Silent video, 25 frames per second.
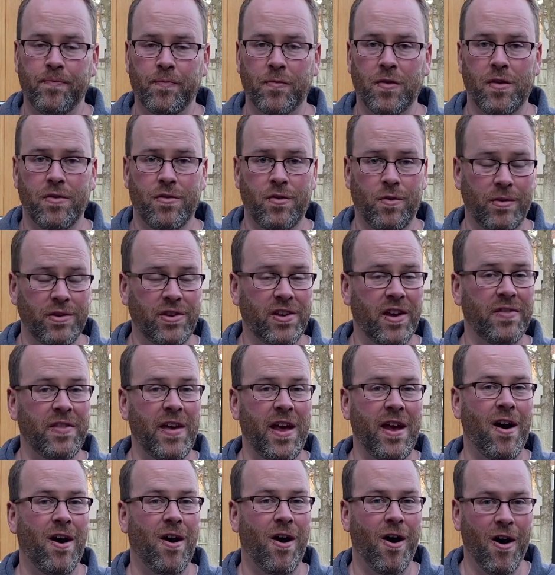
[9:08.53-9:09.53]
So once again,
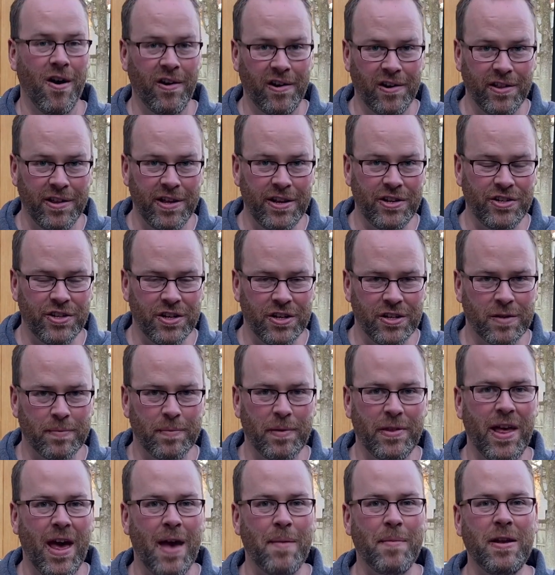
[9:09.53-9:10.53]
they are delicious,
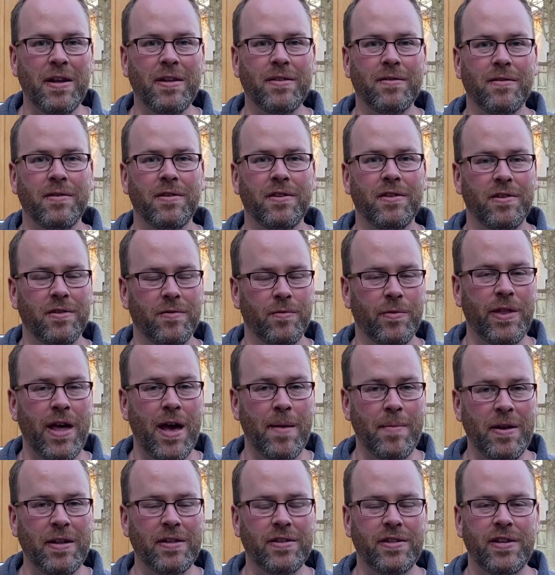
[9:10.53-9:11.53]
but with that
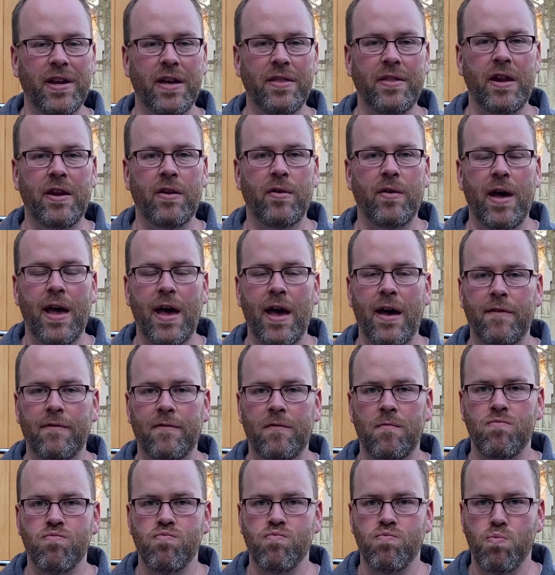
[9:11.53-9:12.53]
being said, they don't have
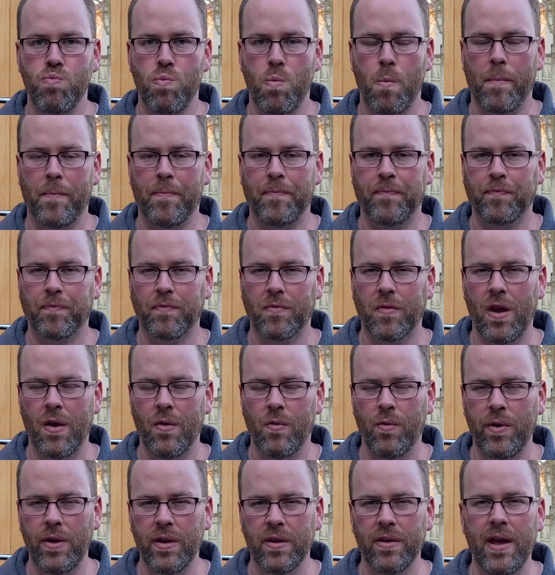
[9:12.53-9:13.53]
a
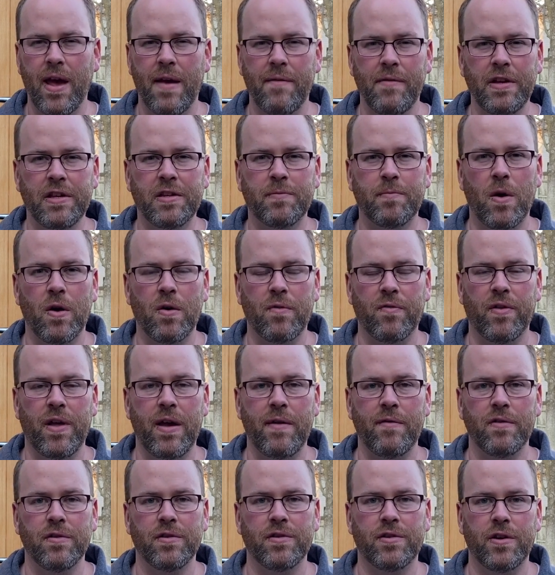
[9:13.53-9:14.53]
real heavy smoke
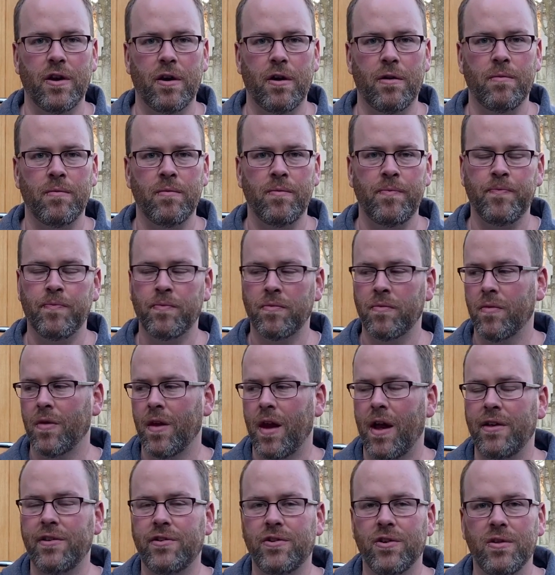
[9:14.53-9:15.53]
flavor. So
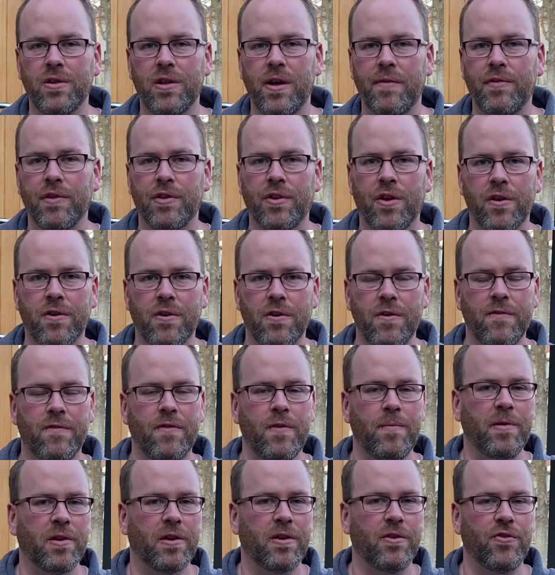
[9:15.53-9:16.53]
I still love the cooker
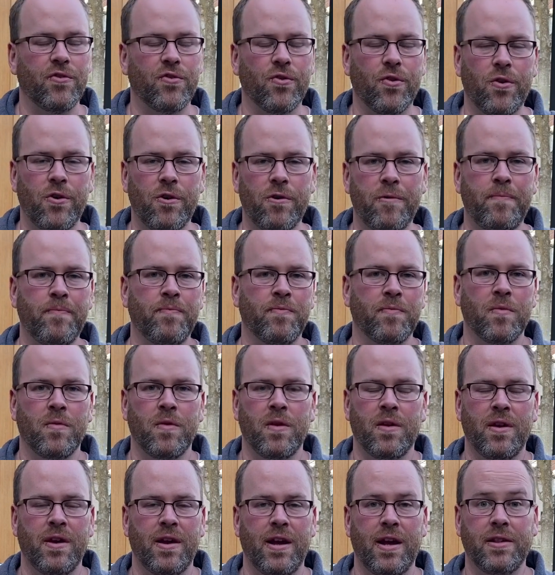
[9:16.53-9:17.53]
from the Control.
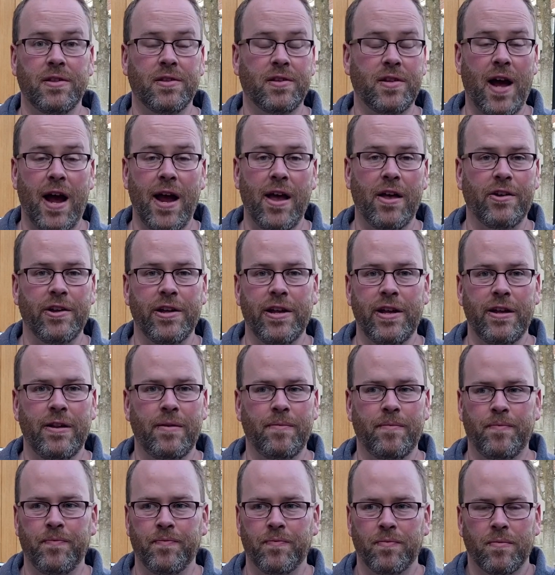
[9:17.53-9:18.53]
It's dialed
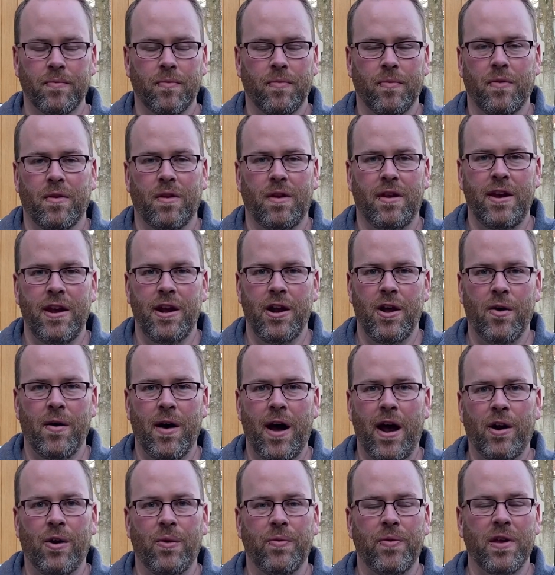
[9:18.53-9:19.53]
in. You know,
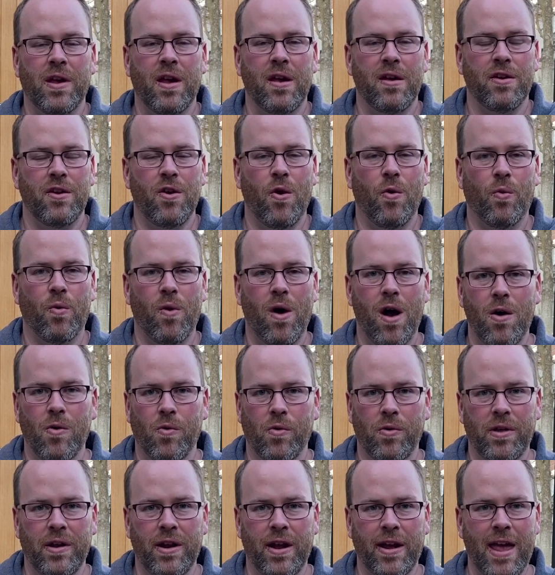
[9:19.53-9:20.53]
I don't think I can go wrong
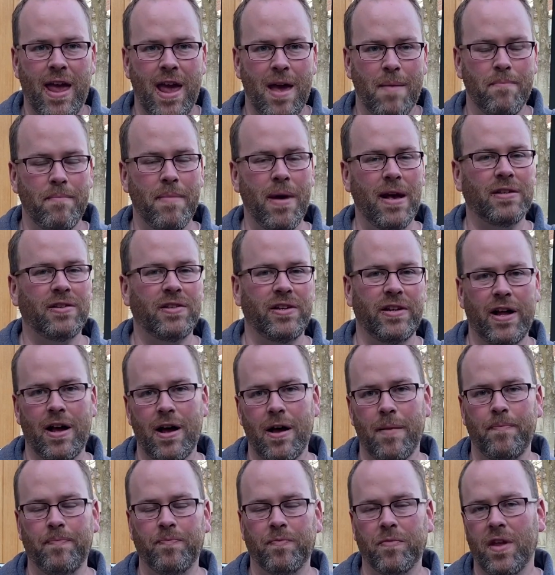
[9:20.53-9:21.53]
with it. I can't mess it
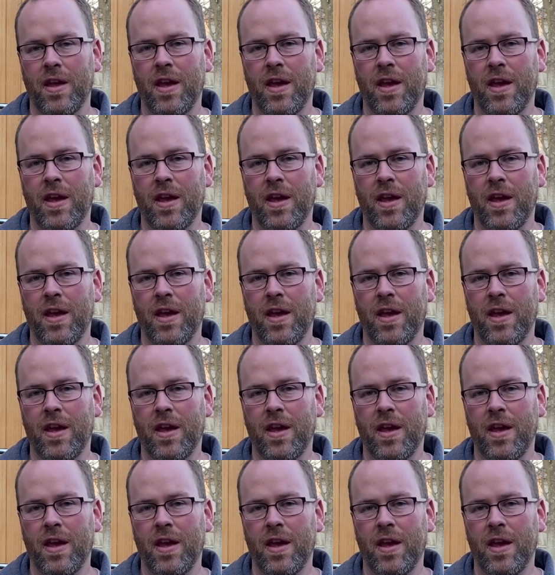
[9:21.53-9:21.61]
up.